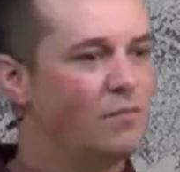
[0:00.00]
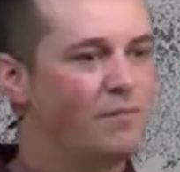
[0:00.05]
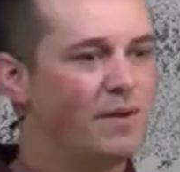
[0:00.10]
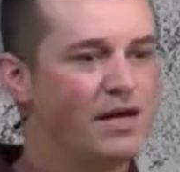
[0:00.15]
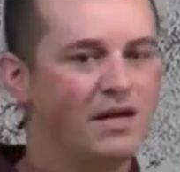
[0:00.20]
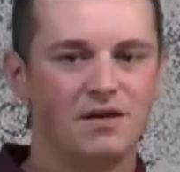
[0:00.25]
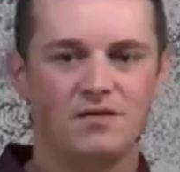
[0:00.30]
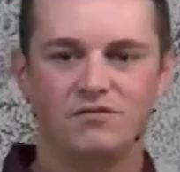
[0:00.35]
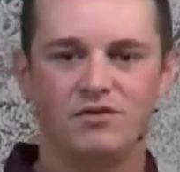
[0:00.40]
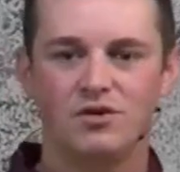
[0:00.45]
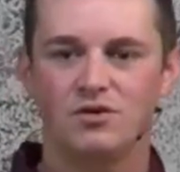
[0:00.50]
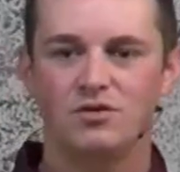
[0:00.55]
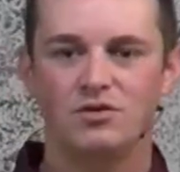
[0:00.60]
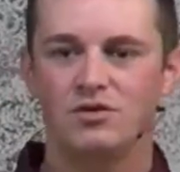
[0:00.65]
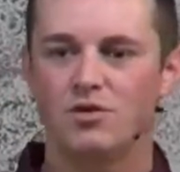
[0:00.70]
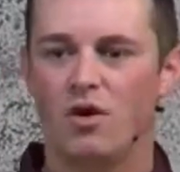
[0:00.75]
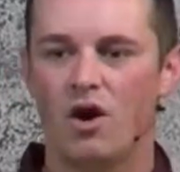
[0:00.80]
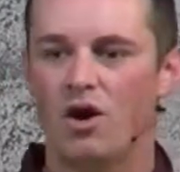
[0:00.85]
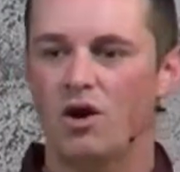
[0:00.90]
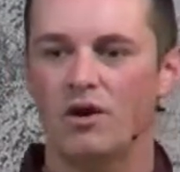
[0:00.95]
many of you,
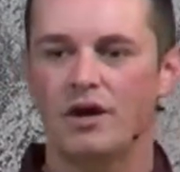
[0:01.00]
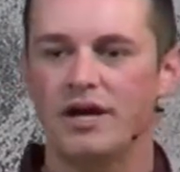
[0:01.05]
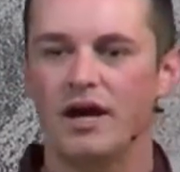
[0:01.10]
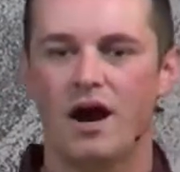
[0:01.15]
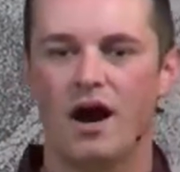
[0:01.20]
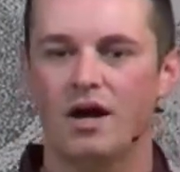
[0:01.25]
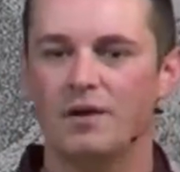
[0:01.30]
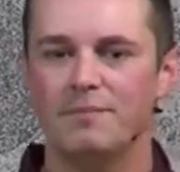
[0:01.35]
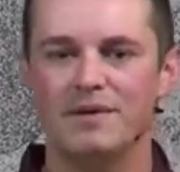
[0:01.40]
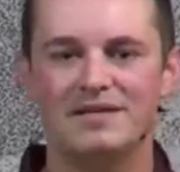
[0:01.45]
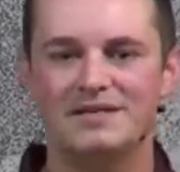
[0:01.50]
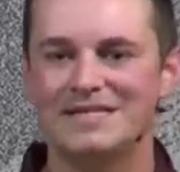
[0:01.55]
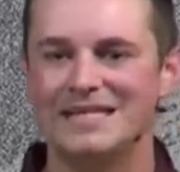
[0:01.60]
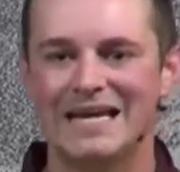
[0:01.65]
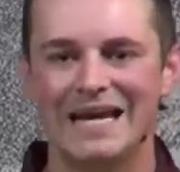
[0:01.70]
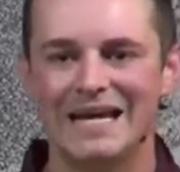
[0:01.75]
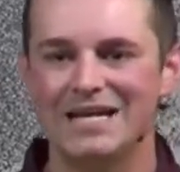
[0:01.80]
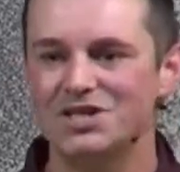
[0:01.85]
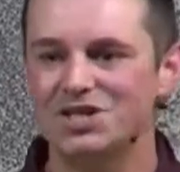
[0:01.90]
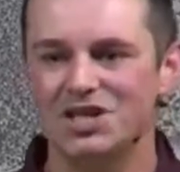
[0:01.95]
you already ought to be
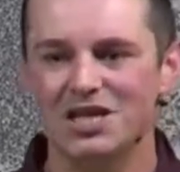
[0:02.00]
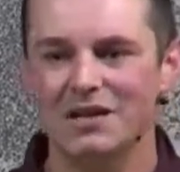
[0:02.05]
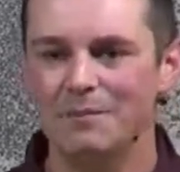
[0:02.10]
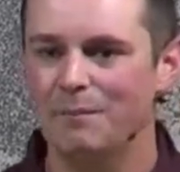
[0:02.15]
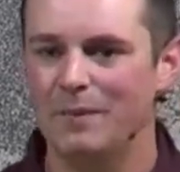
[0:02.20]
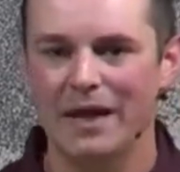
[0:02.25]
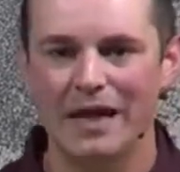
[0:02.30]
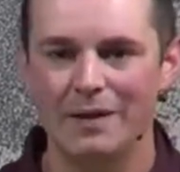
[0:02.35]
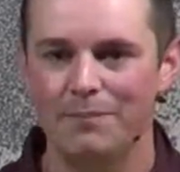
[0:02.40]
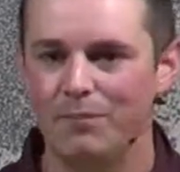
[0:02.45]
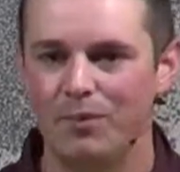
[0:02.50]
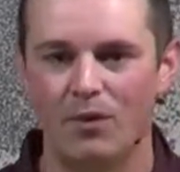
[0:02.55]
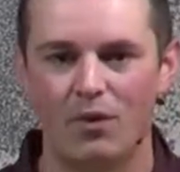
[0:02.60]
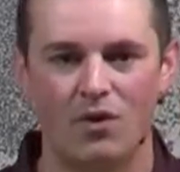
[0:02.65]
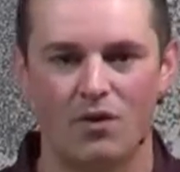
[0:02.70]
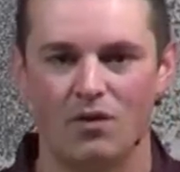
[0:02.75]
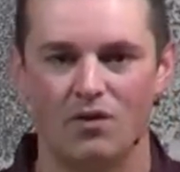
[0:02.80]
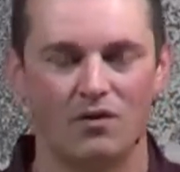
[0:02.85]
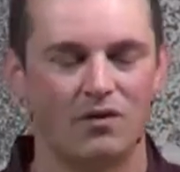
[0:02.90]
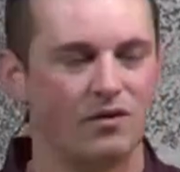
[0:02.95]
teaching
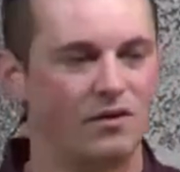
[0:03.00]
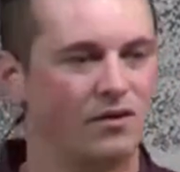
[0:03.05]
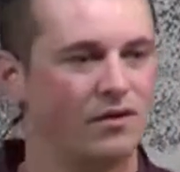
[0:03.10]
people.